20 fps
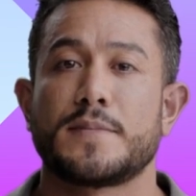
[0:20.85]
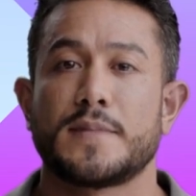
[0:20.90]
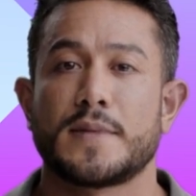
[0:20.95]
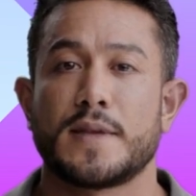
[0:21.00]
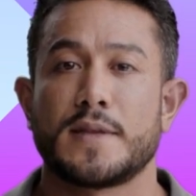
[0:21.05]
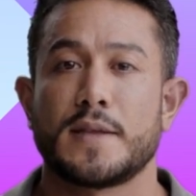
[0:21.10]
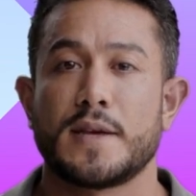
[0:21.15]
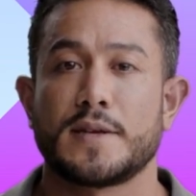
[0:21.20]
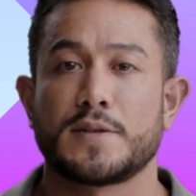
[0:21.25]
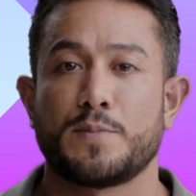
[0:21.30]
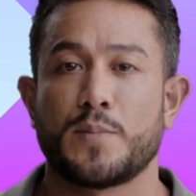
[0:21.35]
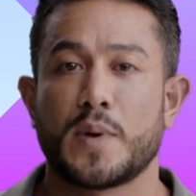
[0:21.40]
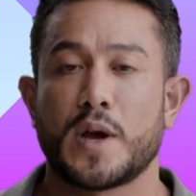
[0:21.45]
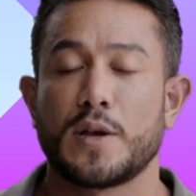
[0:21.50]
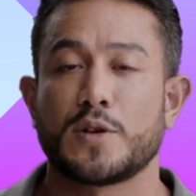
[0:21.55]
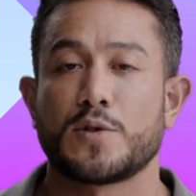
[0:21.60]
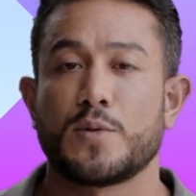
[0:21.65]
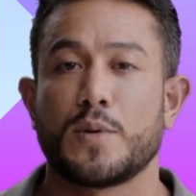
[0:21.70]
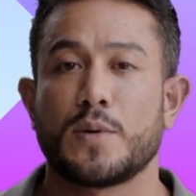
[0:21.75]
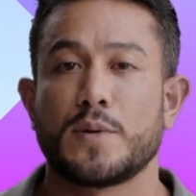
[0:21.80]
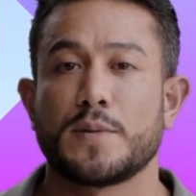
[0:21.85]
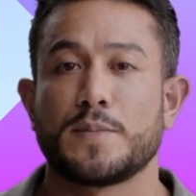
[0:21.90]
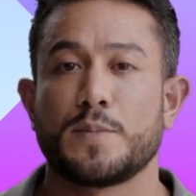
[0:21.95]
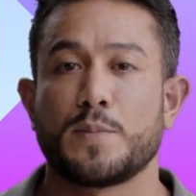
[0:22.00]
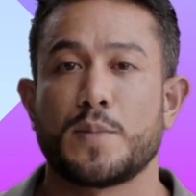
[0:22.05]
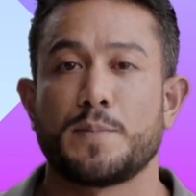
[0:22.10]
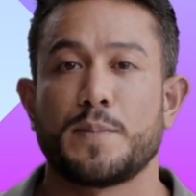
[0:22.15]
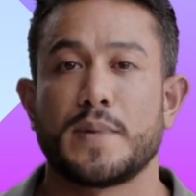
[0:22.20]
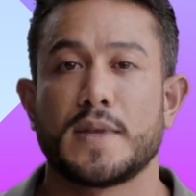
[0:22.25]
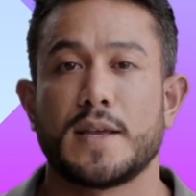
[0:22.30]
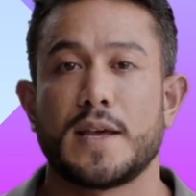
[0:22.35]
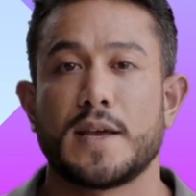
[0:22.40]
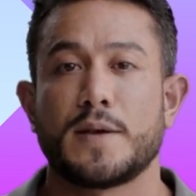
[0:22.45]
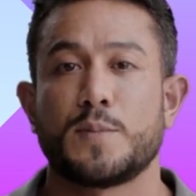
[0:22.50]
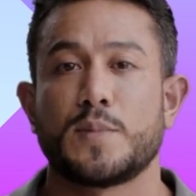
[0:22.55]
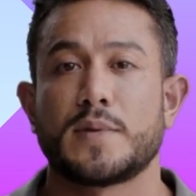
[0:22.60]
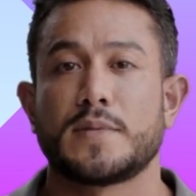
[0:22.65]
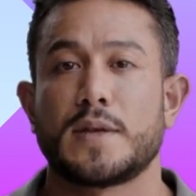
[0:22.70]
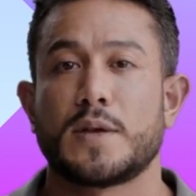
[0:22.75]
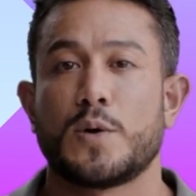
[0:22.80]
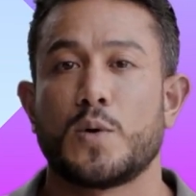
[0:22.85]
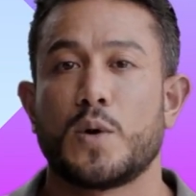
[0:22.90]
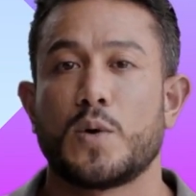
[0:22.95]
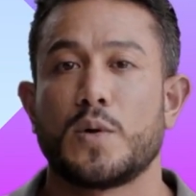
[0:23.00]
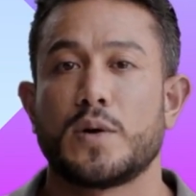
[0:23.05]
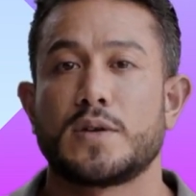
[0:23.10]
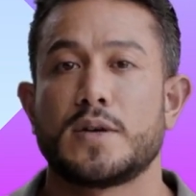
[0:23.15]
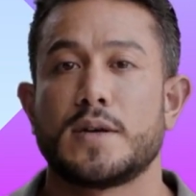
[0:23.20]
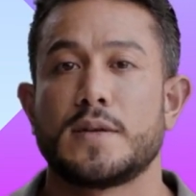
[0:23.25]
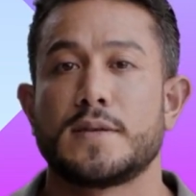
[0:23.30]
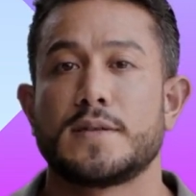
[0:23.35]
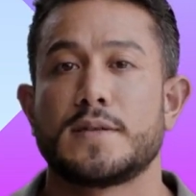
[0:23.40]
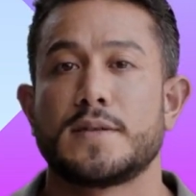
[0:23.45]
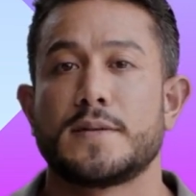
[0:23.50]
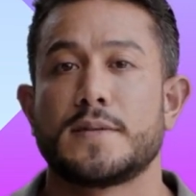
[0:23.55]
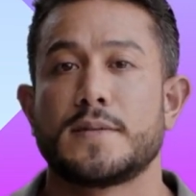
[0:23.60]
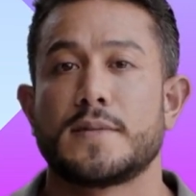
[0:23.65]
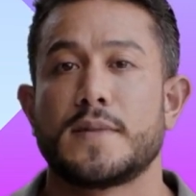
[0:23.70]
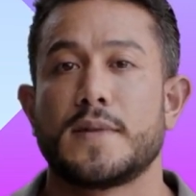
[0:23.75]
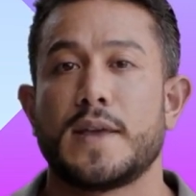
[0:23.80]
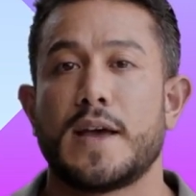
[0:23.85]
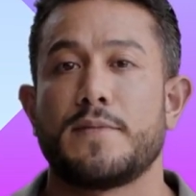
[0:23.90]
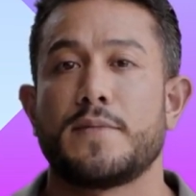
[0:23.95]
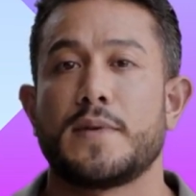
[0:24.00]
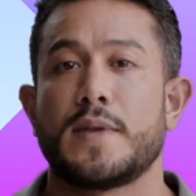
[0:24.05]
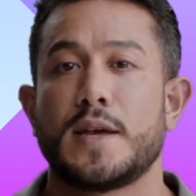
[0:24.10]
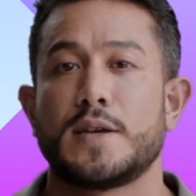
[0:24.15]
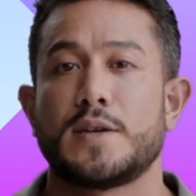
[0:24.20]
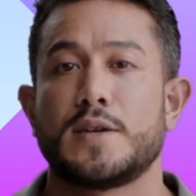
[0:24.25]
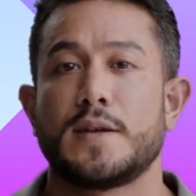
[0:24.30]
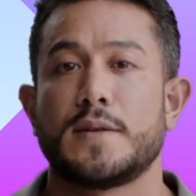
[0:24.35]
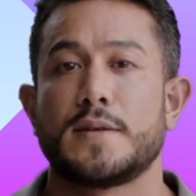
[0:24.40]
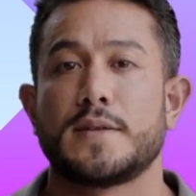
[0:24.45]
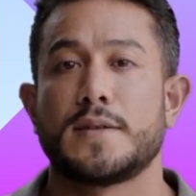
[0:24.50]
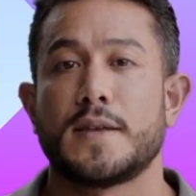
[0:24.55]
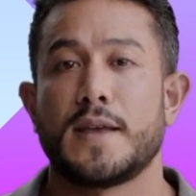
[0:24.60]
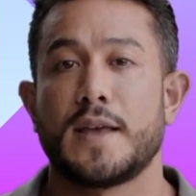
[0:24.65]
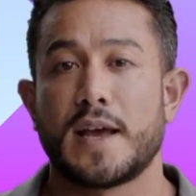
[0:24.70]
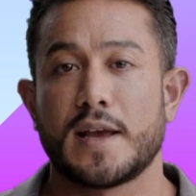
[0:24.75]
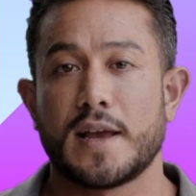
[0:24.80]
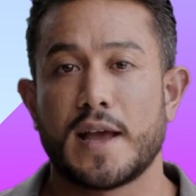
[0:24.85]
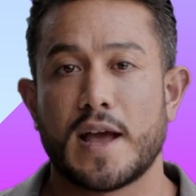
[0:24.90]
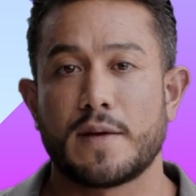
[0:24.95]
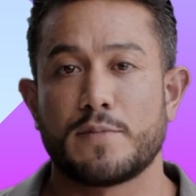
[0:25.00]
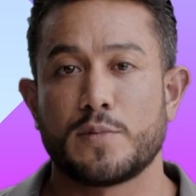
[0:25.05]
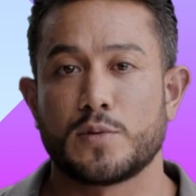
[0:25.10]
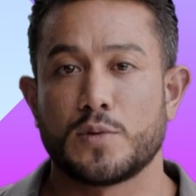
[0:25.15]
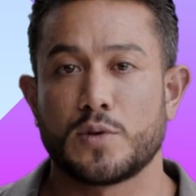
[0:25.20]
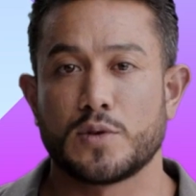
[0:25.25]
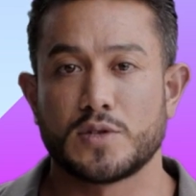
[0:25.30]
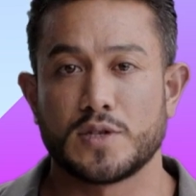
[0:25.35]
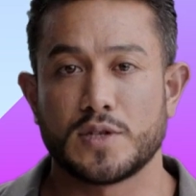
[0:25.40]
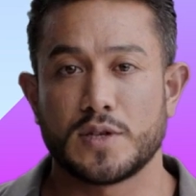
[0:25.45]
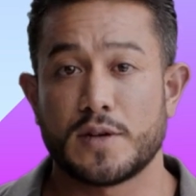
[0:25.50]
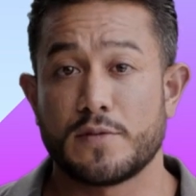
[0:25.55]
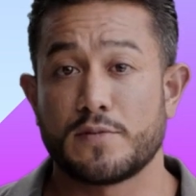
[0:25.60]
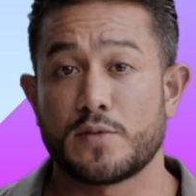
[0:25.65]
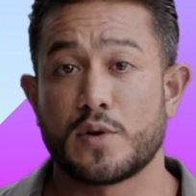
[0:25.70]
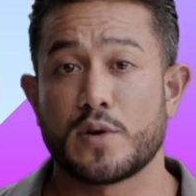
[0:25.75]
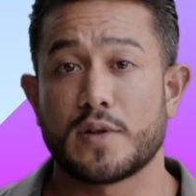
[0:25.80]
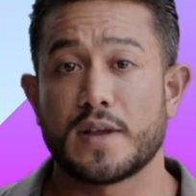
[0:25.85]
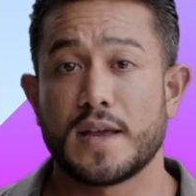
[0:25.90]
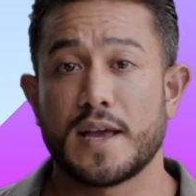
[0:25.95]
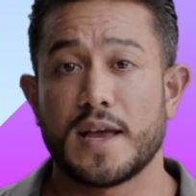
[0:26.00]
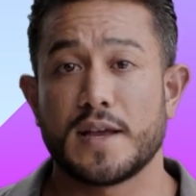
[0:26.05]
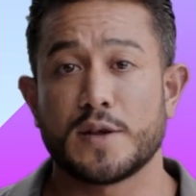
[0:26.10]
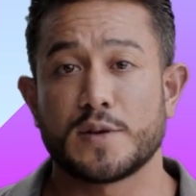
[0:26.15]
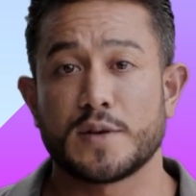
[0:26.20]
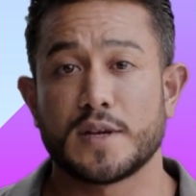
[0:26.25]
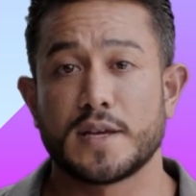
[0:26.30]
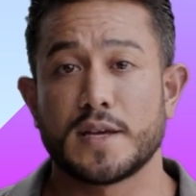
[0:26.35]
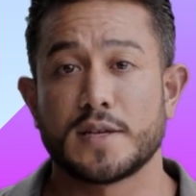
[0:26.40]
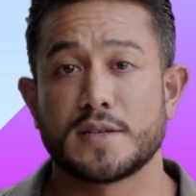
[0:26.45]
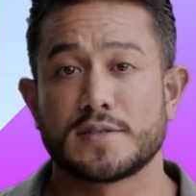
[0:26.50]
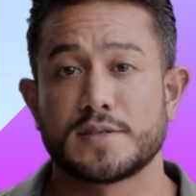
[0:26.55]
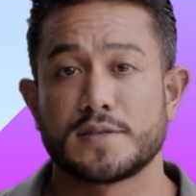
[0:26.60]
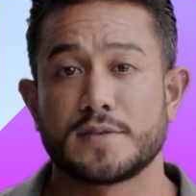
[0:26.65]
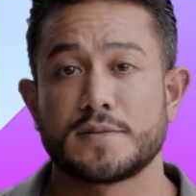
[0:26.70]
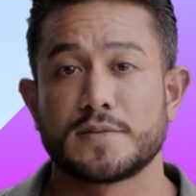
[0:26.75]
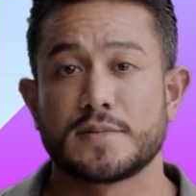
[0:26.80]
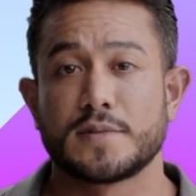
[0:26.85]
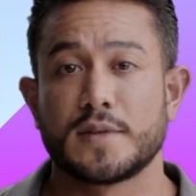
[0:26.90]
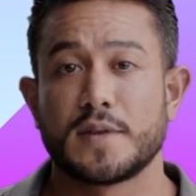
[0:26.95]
In this module, we begin with the origins, definitions, and evolution of learning analytics,